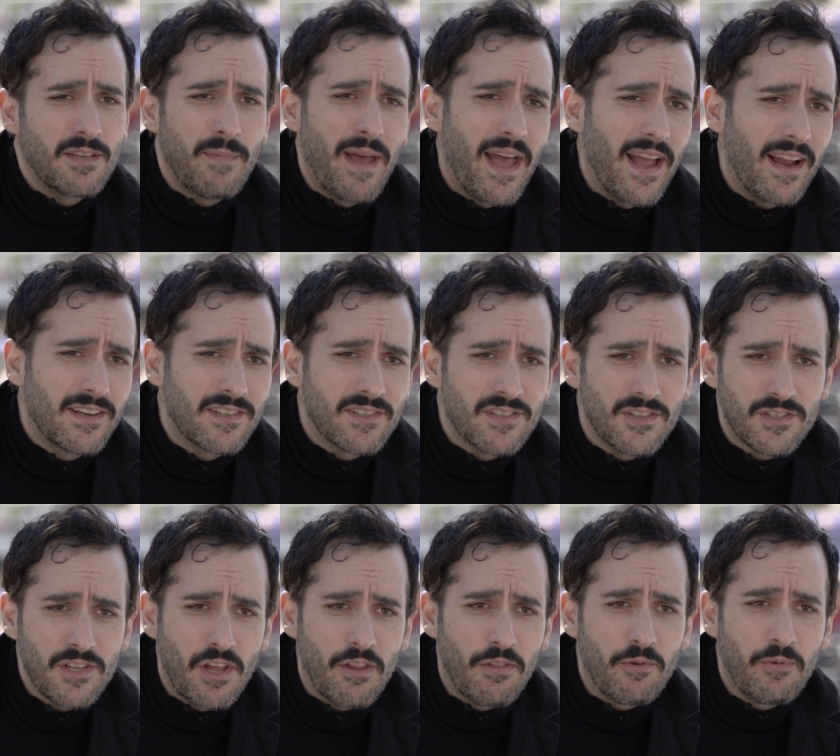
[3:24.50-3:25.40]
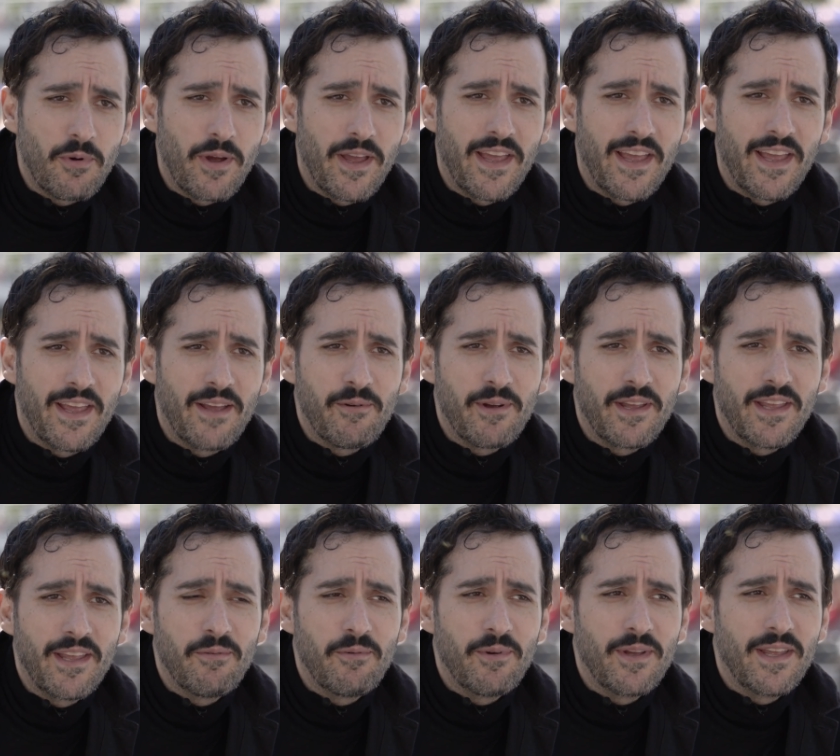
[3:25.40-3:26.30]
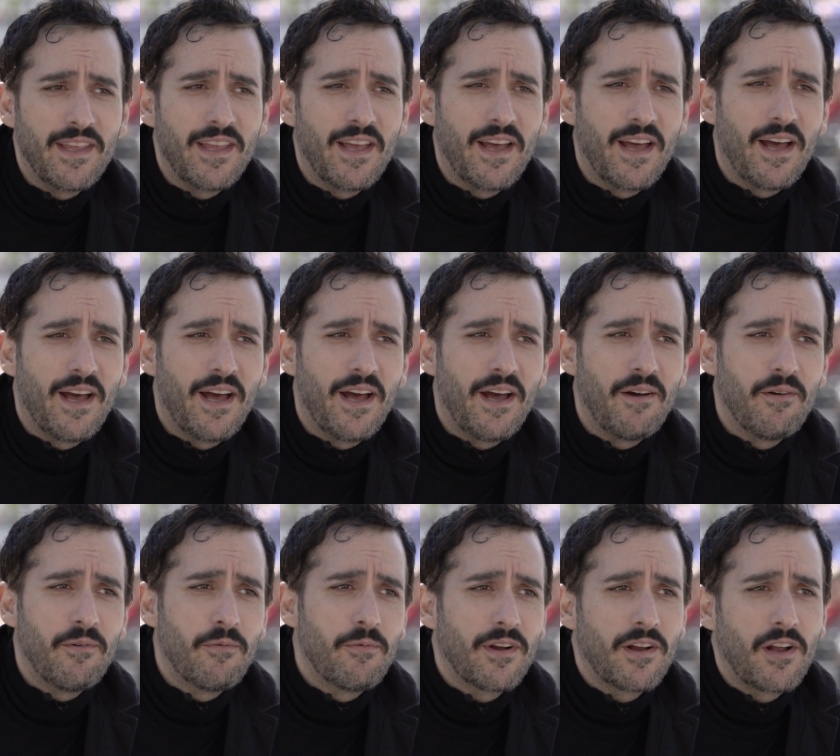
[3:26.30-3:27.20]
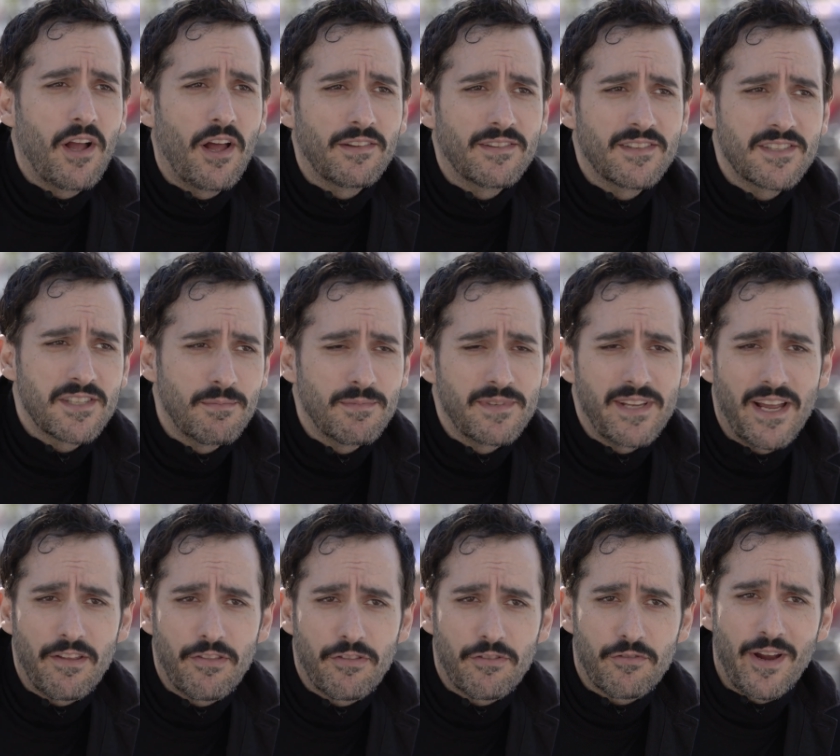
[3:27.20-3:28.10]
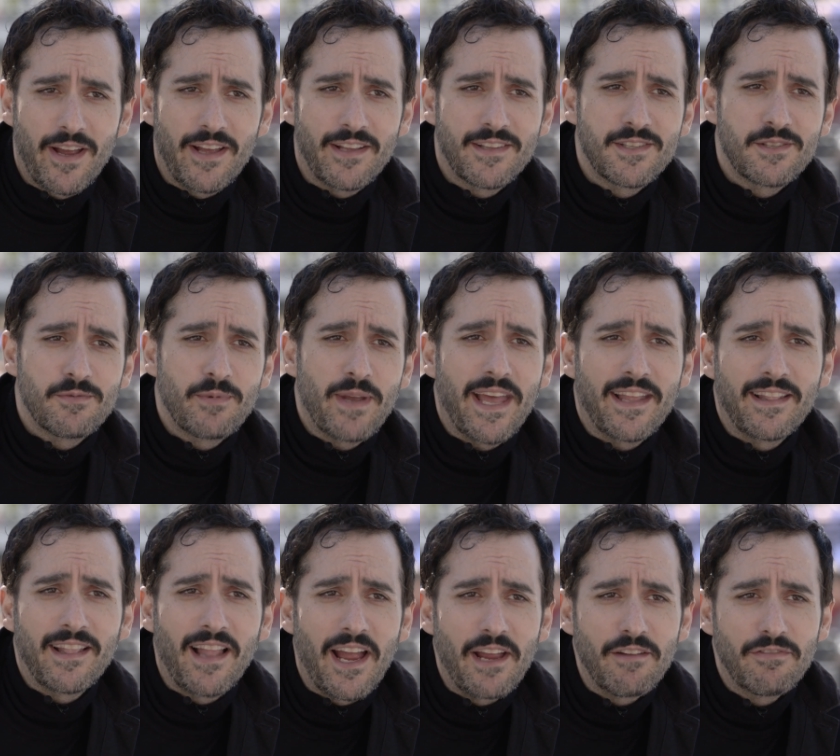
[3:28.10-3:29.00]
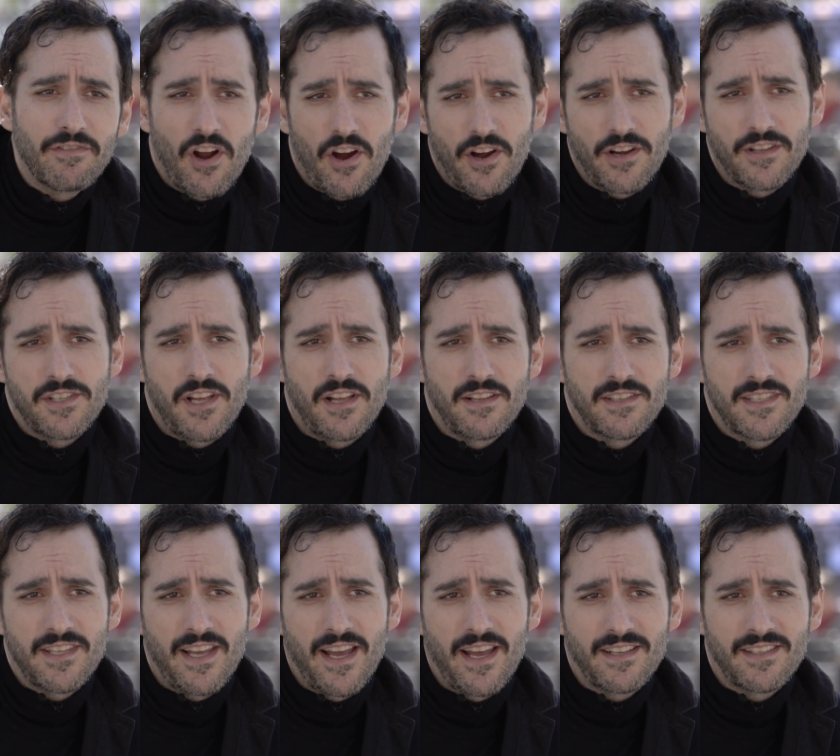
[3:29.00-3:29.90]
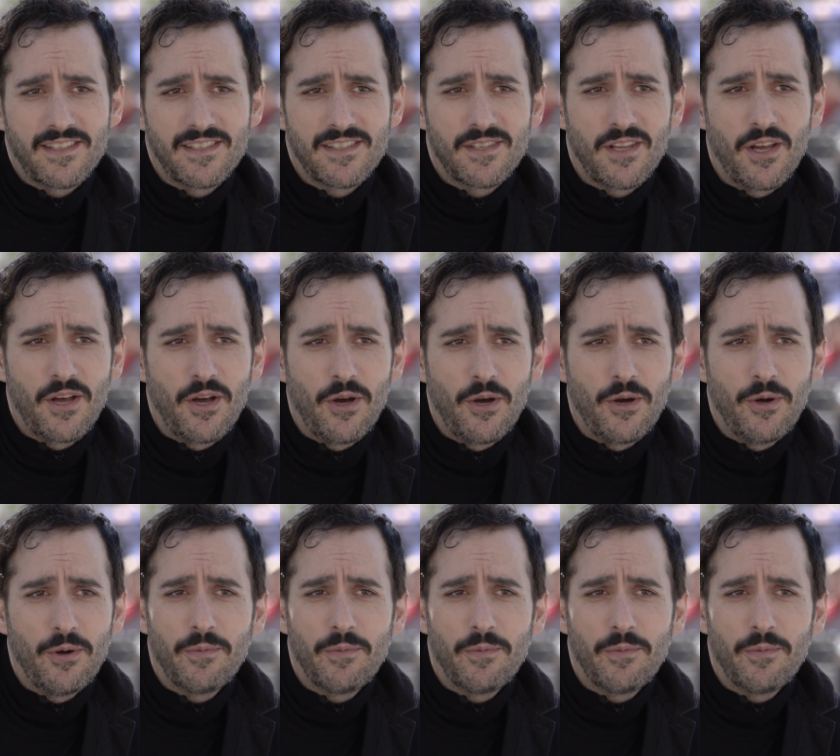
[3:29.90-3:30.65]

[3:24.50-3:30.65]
some actors on the way. We we uh, got some death threats. We had lifeguards on set. So